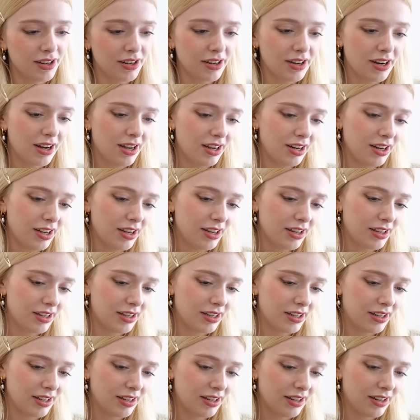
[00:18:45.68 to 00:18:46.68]
Color
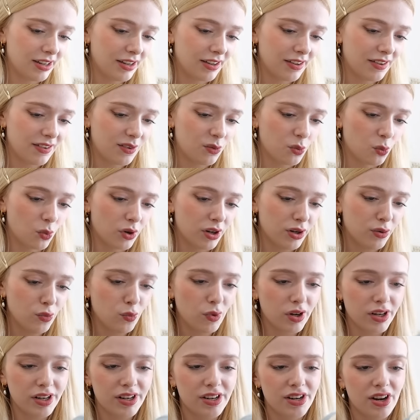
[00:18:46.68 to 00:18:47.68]
is
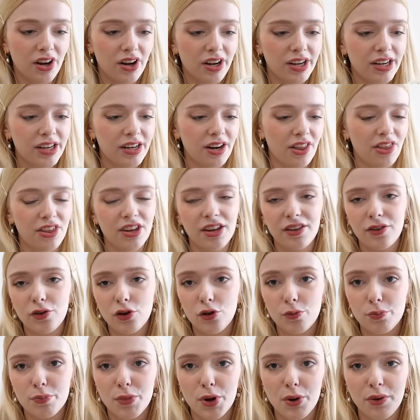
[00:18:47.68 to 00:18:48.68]
119, I think it's
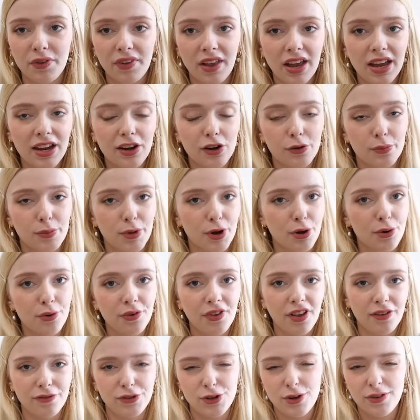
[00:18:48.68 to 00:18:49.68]
called Mose or
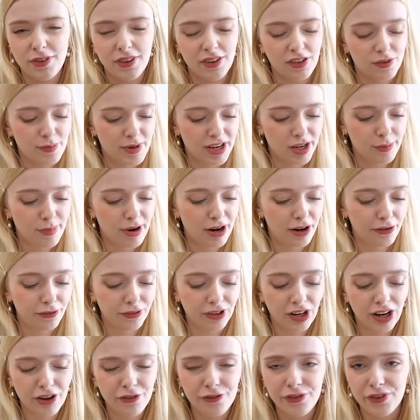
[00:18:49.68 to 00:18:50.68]
Mose. I've used it to make a pair of
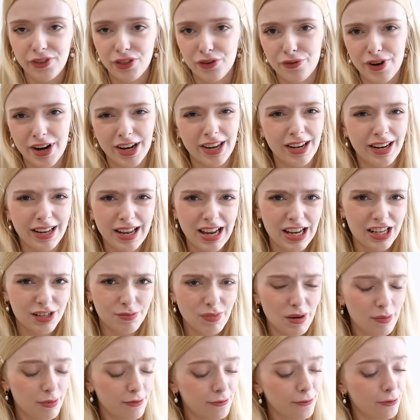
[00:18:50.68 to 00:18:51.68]
gloves in the regular
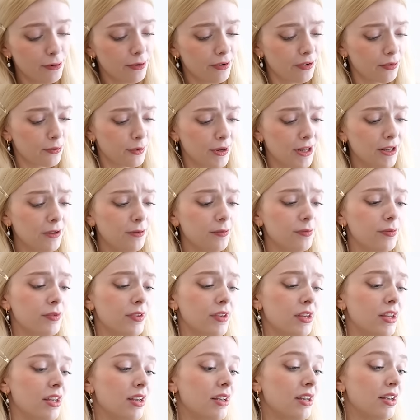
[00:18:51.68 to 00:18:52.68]
cashmere before as well.
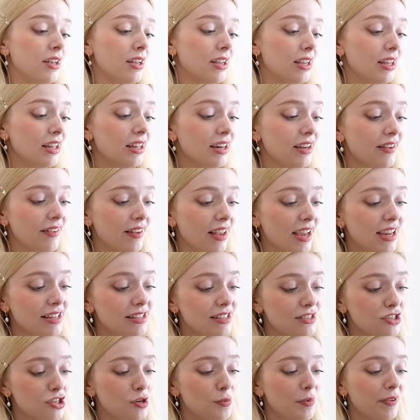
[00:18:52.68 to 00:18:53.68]
It is
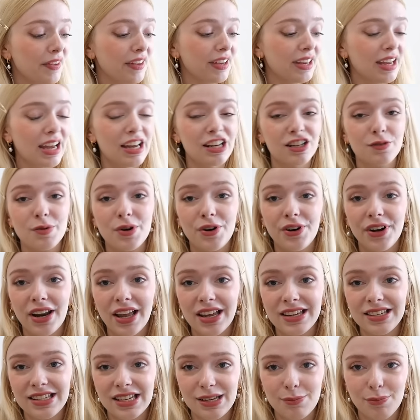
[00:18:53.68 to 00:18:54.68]
82% cashmere and
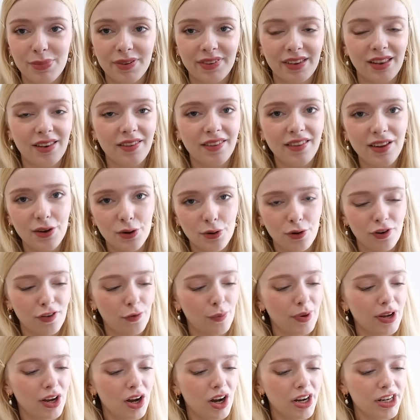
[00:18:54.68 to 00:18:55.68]
18% silk,
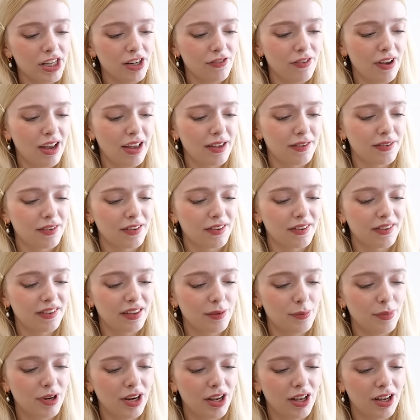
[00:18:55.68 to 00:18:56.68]
so it kind of has a
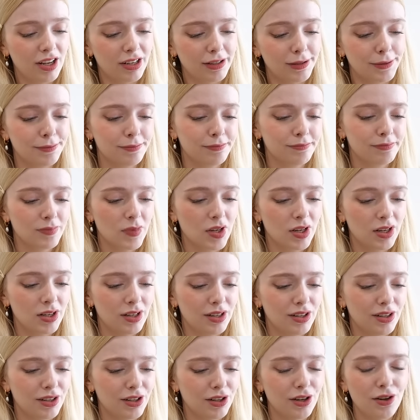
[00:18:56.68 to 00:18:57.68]
similar
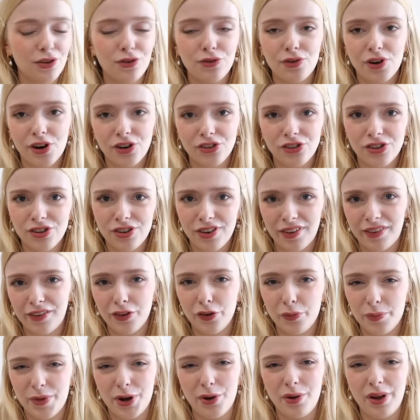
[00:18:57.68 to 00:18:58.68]
construction to
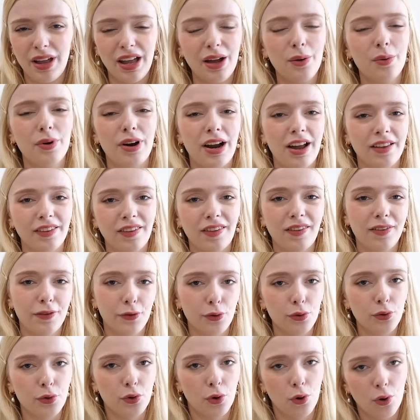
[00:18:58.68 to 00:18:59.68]
silk mohair where it has a
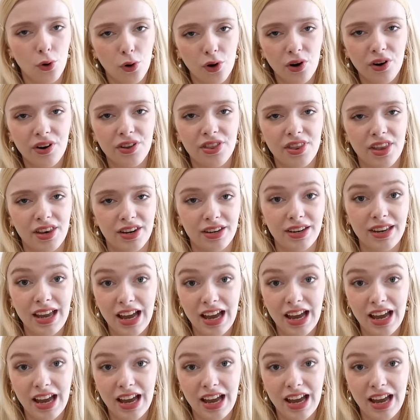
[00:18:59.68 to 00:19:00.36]
silk core and then